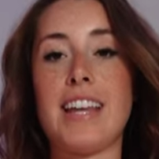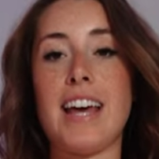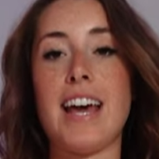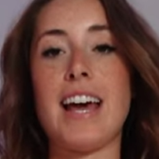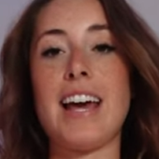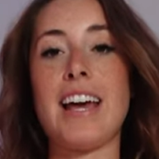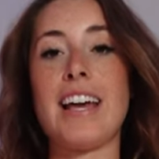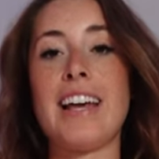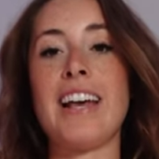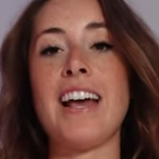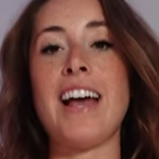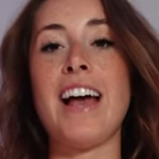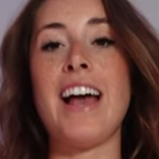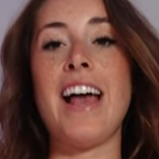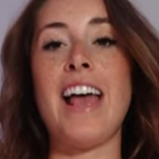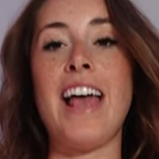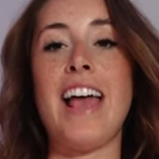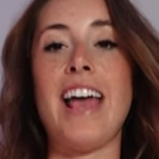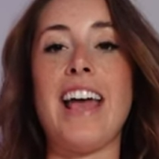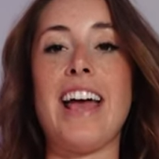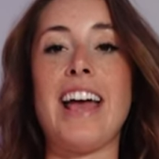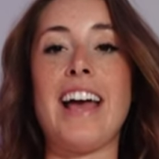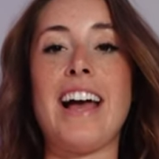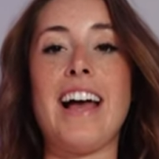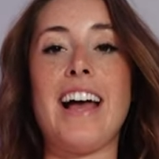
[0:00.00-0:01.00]
Day,
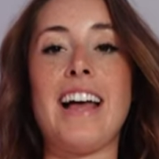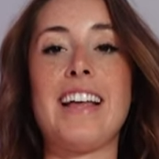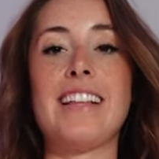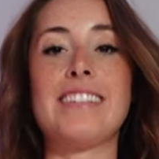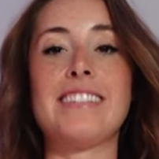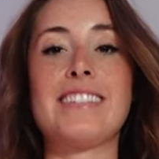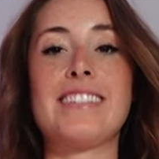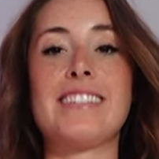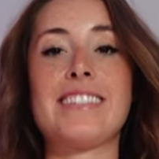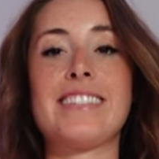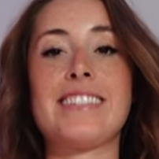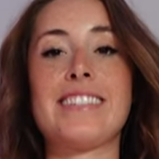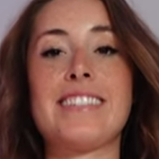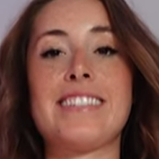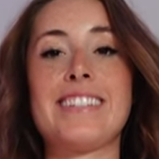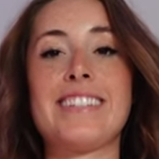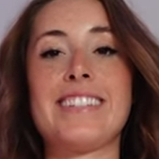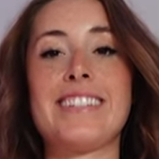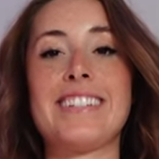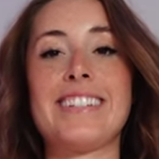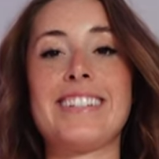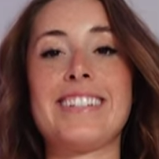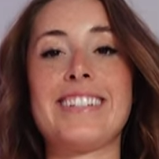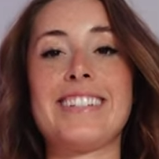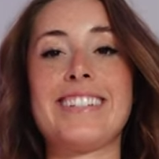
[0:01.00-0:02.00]
and
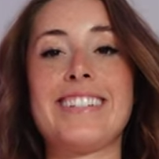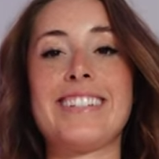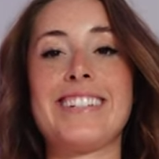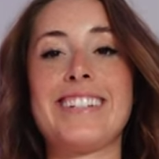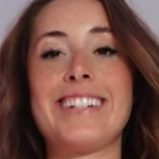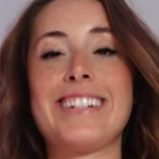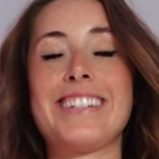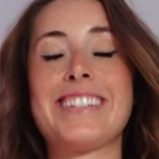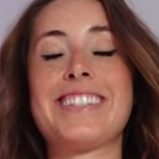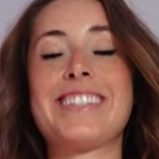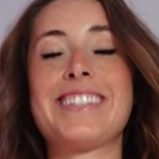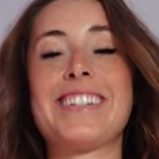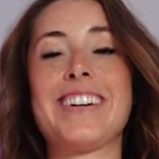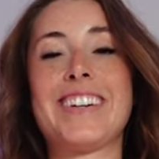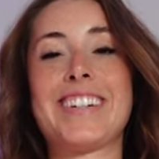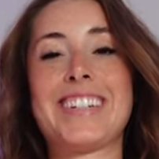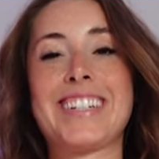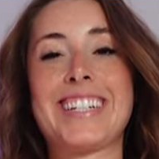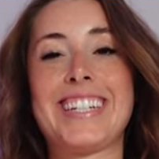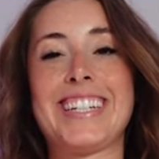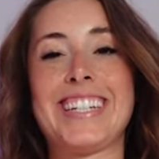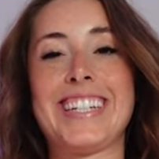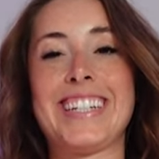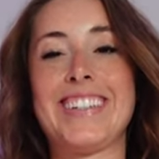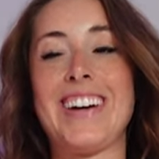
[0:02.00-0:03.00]
it's so
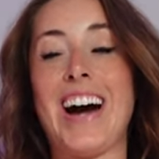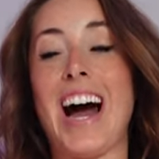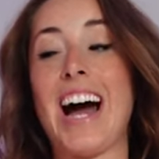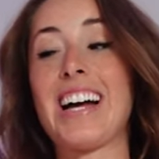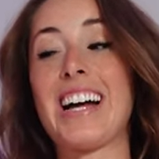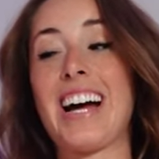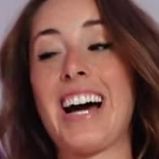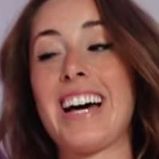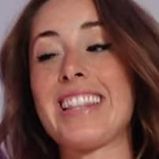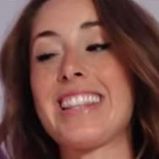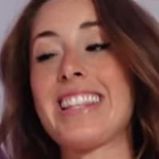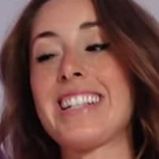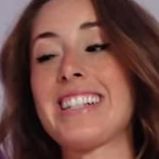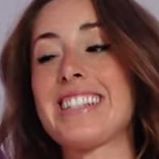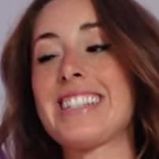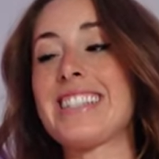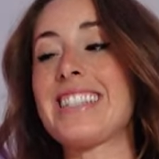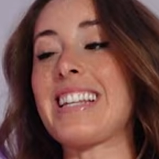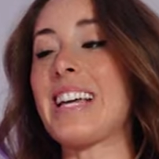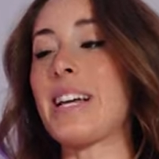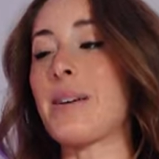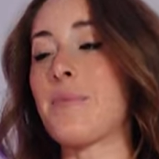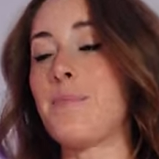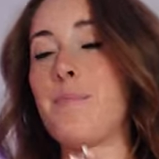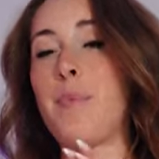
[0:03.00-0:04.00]
cute. I got this
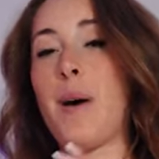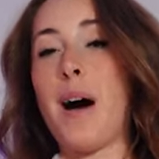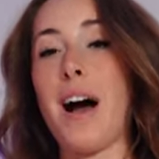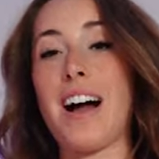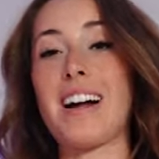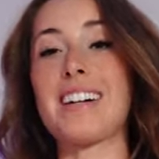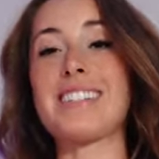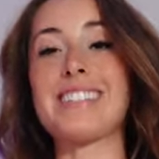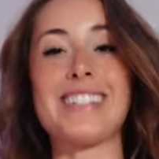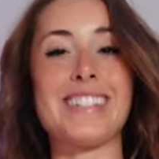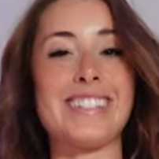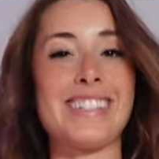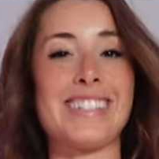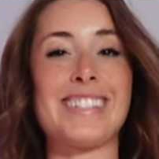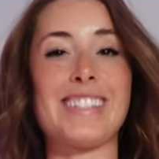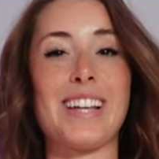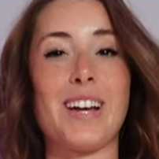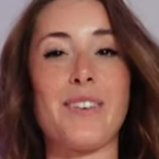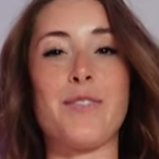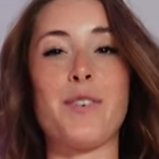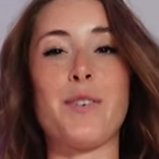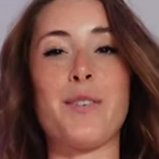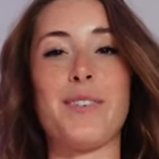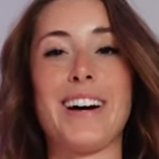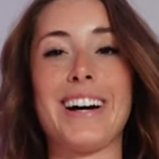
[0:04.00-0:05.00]
like box of
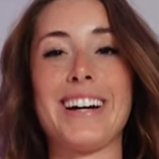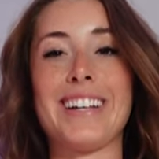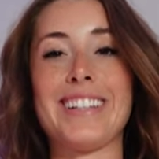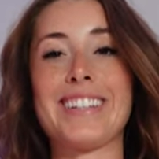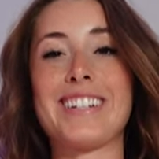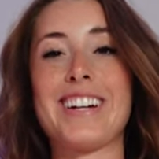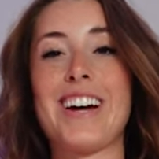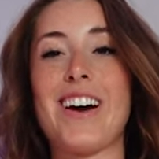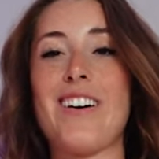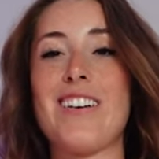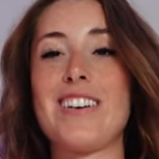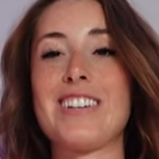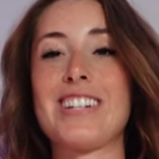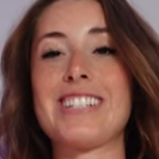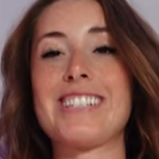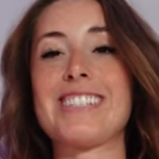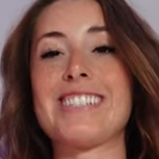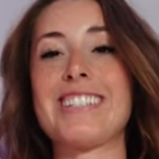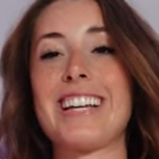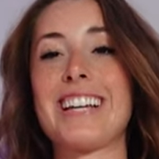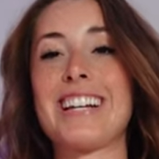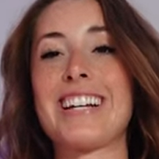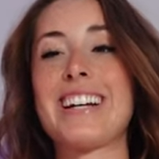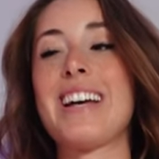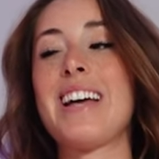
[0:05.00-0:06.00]
stuff a while ago. I just
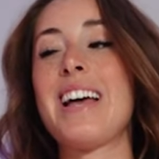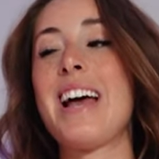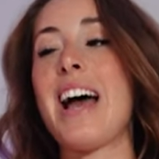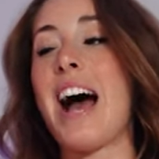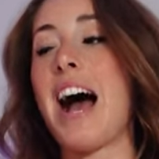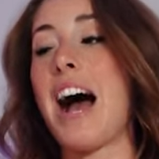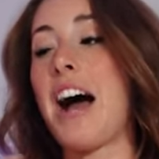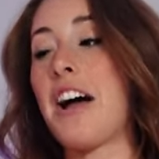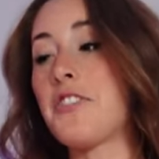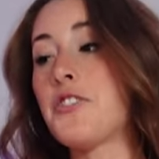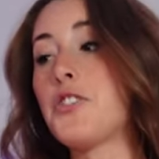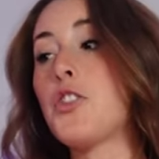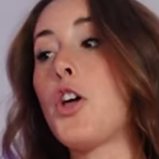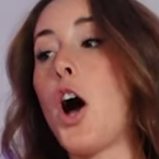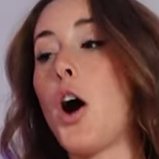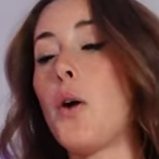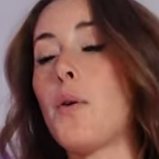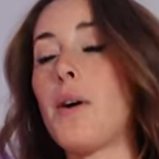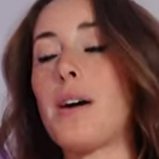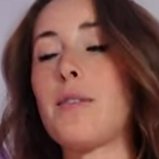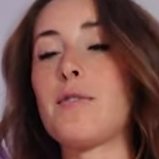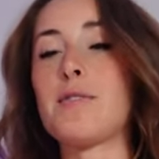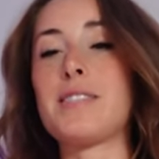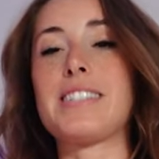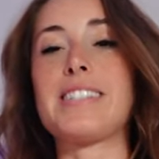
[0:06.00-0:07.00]
like know
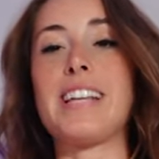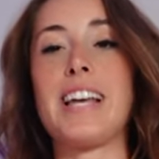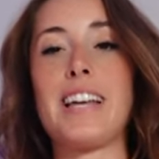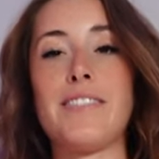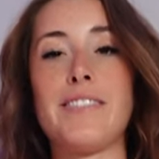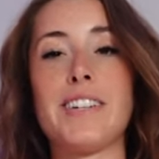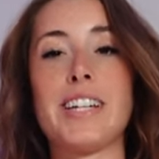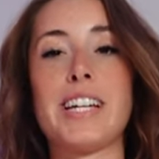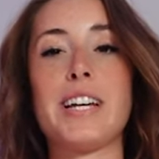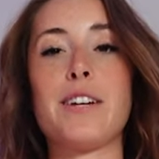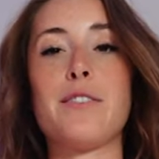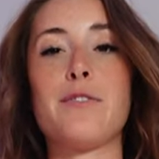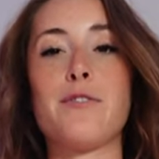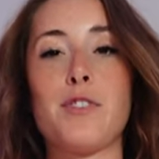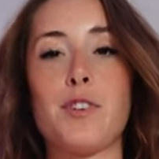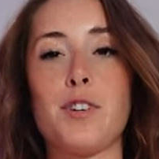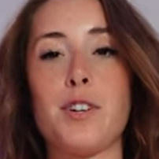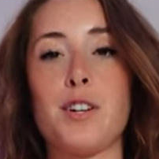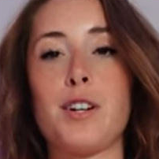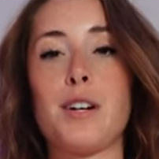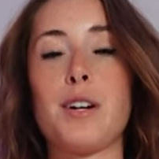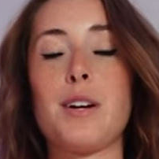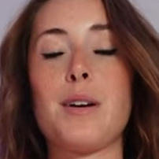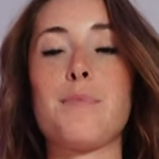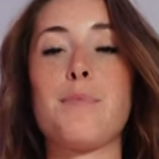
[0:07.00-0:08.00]
I was saving it
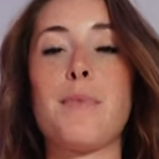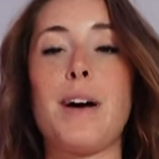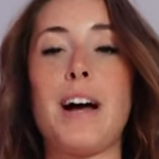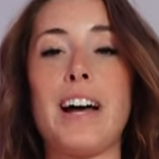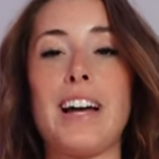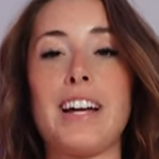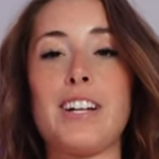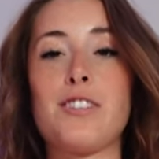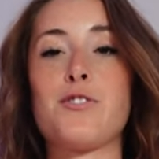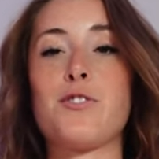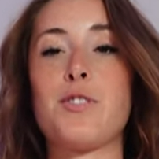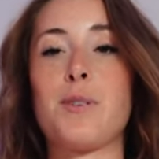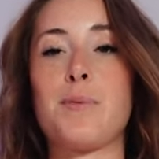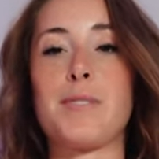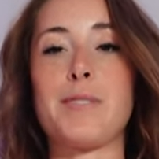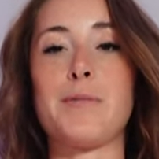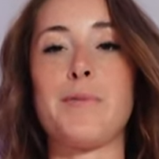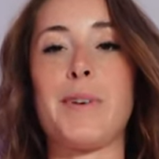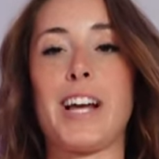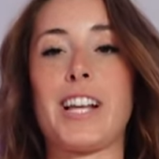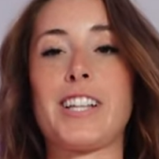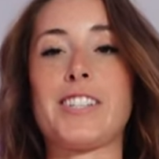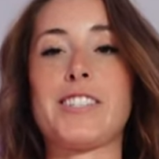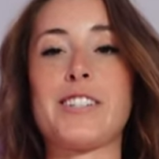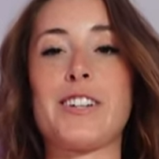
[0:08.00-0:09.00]
for my trip to
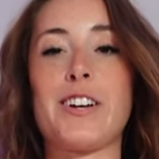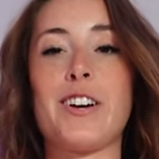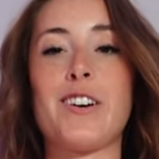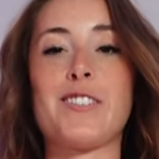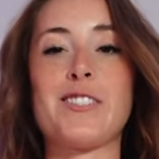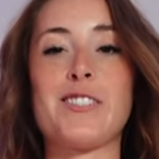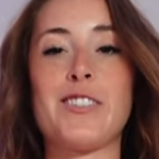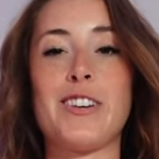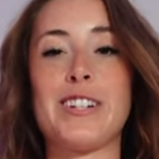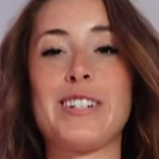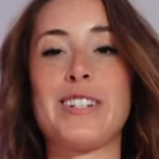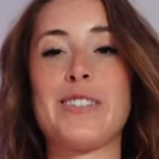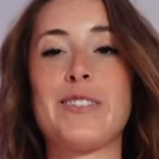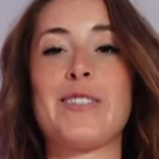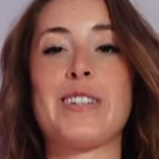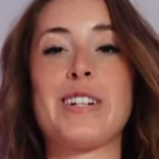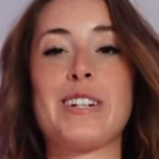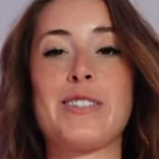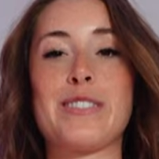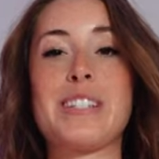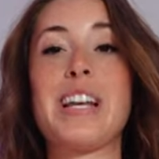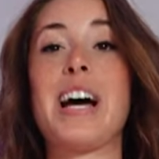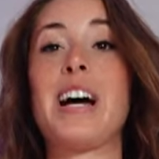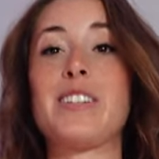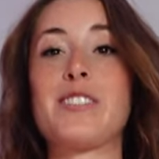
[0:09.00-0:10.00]
Mexico, so I didn't want
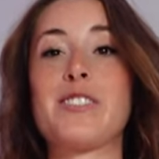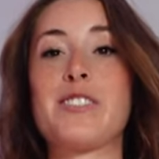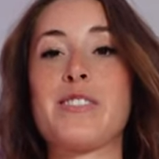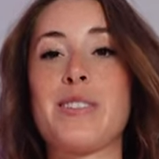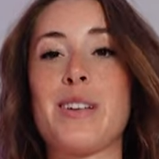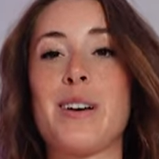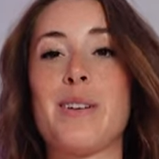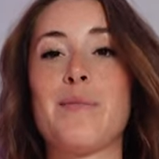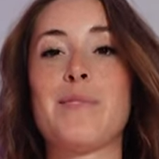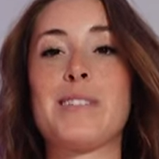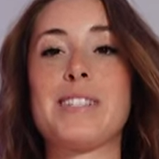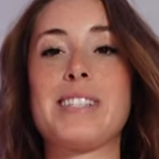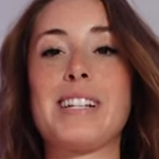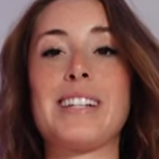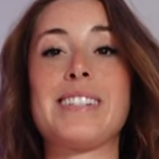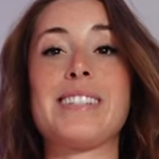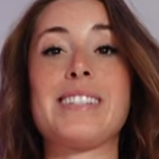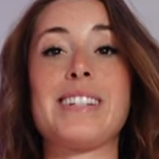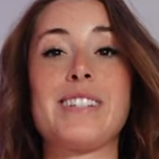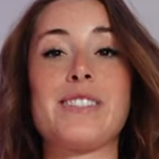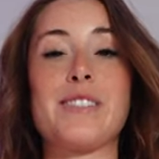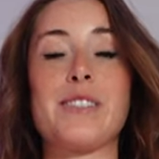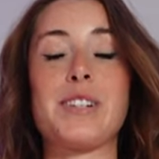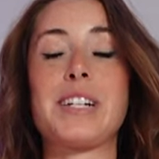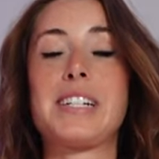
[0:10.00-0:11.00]
to touch them besides
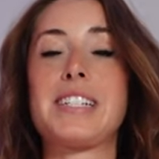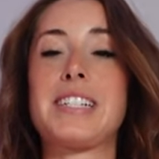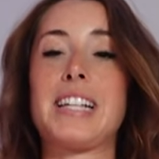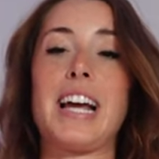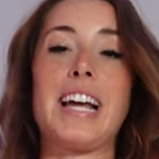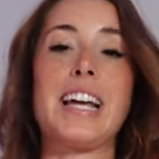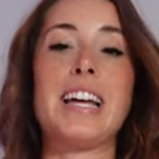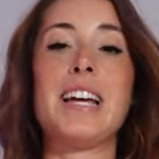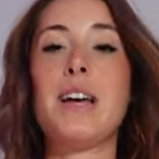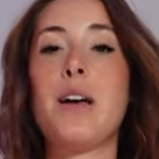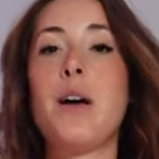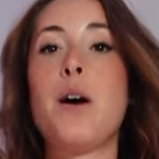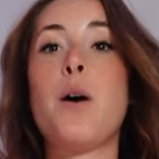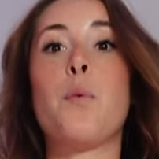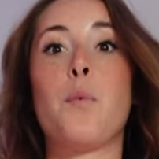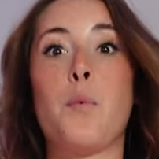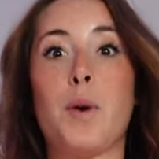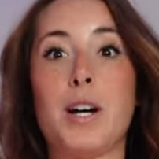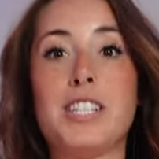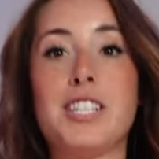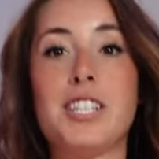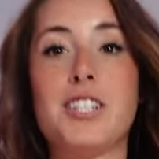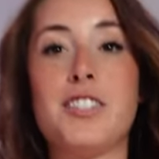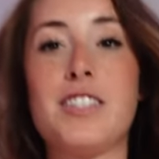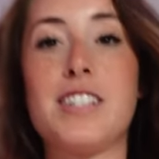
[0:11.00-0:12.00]
this one because I
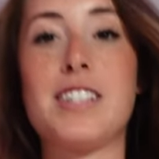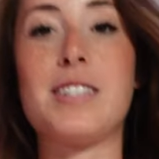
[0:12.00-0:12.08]
wanted to do